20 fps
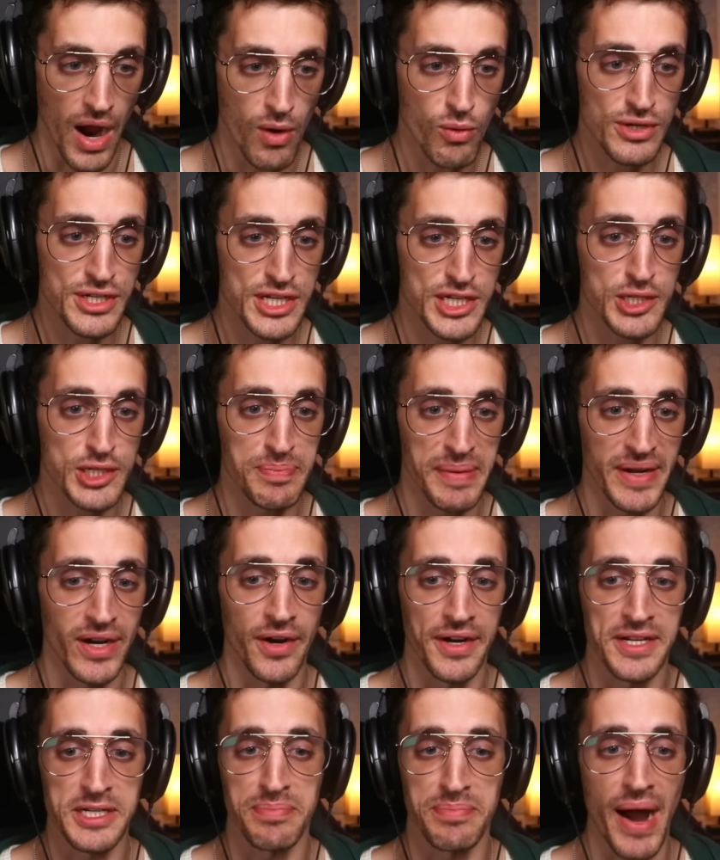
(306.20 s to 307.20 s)
I would spit
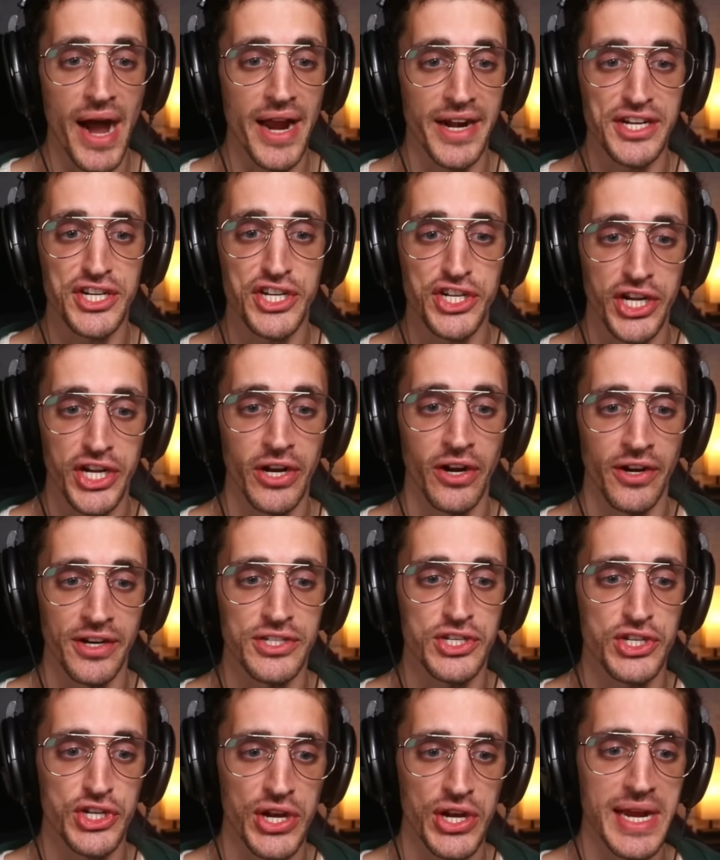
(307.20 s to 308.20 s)
on his body, shit on
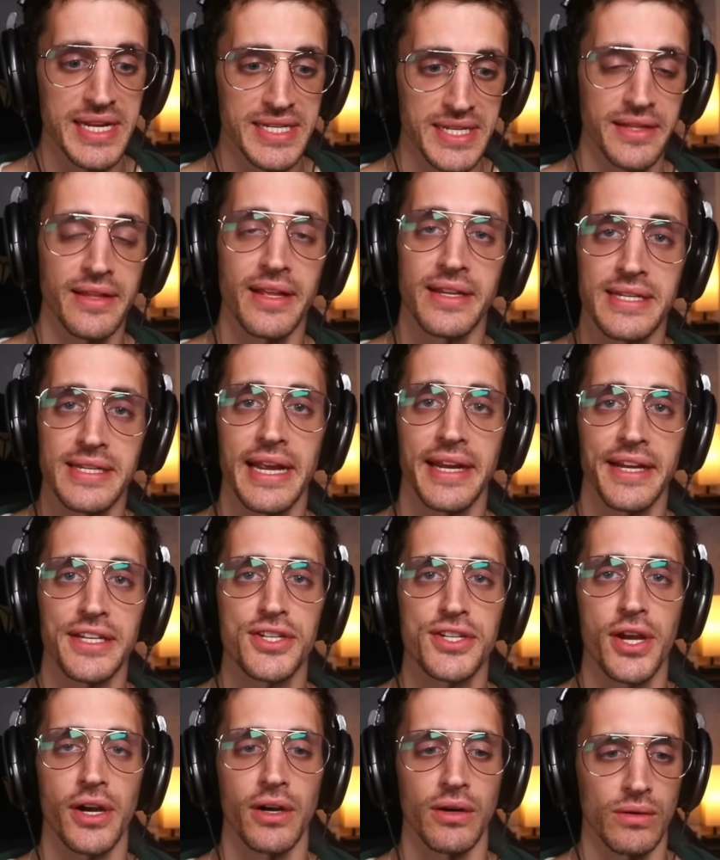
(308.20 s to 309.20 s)
his chest, and then take his
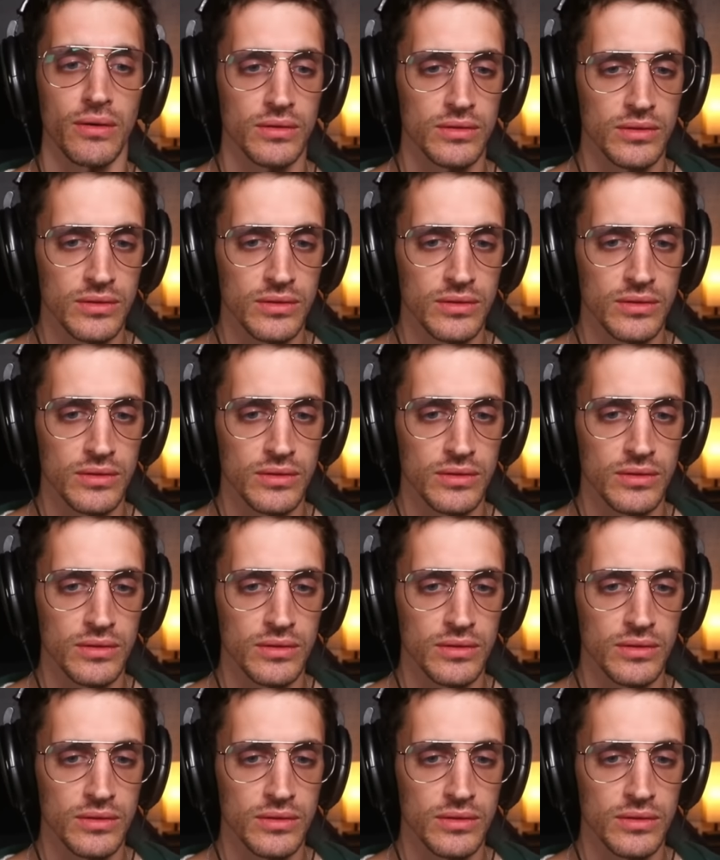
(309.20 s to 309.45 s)
coat.